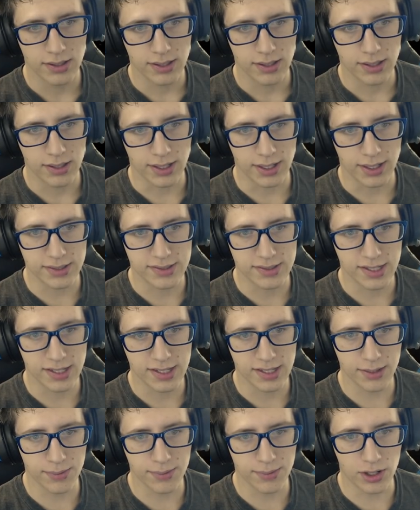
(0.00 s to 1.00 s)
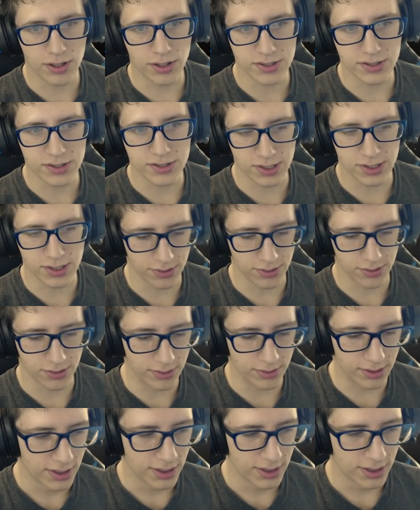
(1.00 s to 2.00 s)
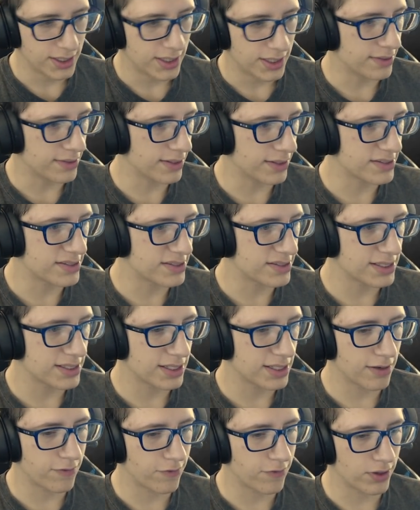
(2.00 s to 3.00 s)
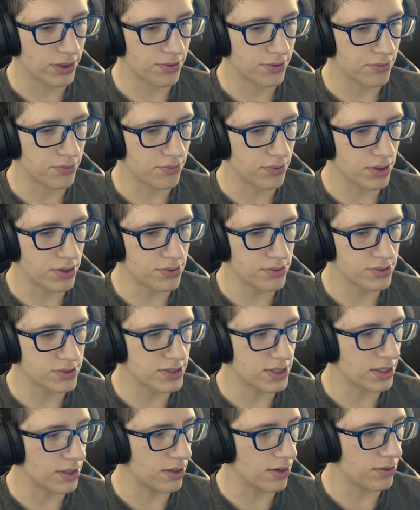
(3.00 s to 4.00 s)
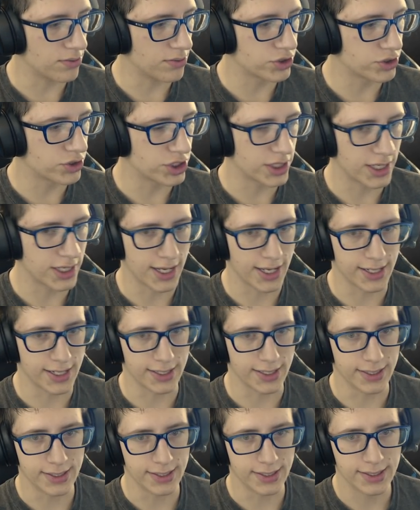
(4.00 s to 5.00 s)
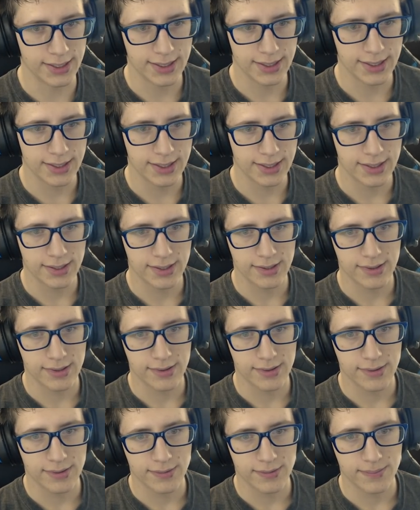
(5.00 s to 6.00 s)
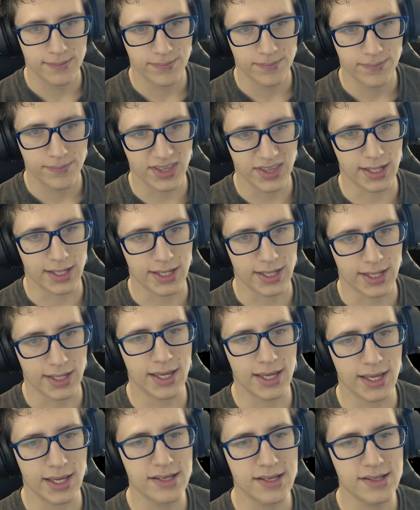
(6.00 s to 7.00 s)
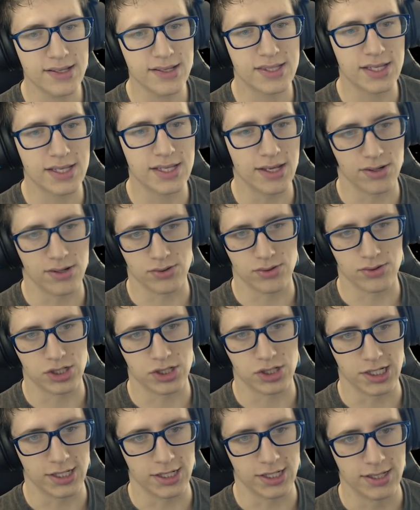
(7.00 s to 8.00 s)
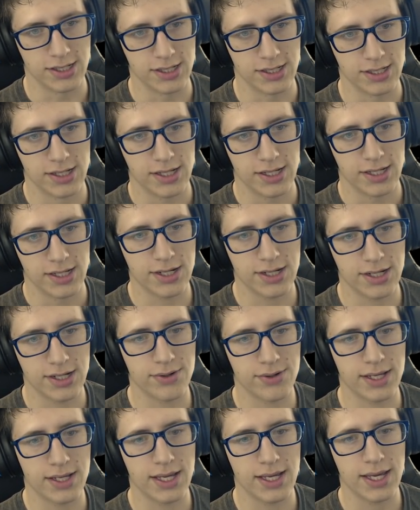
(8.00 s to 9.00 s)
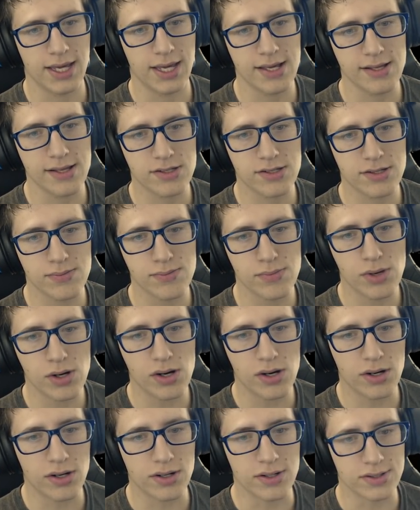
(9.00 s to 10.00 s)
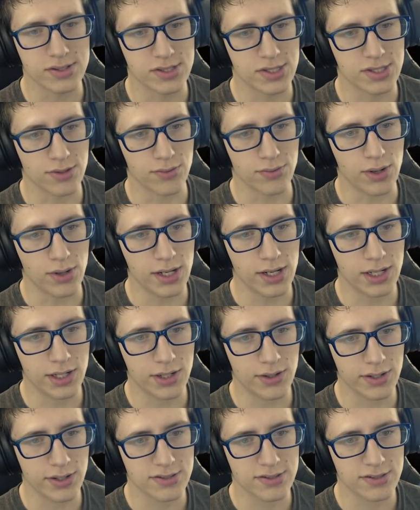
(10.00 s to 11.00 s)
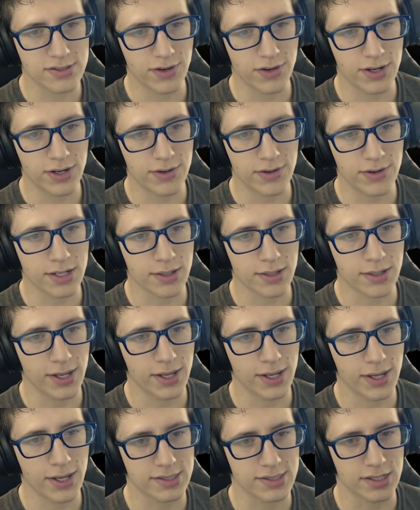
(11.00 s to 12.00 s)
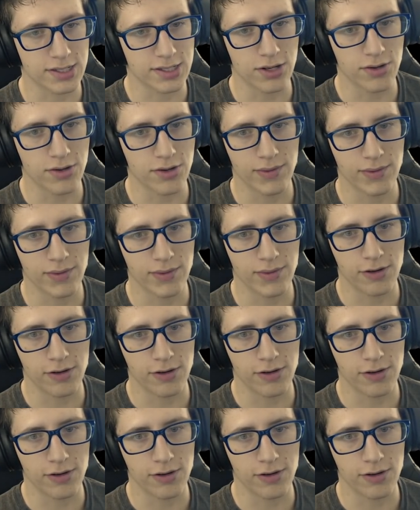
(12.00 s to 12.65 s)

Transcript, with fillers: It's hitting Mars soon. And let's see if it throws an ocean at it. Like, it is the ocean. And now when it hits Mars, the water is very compact and going very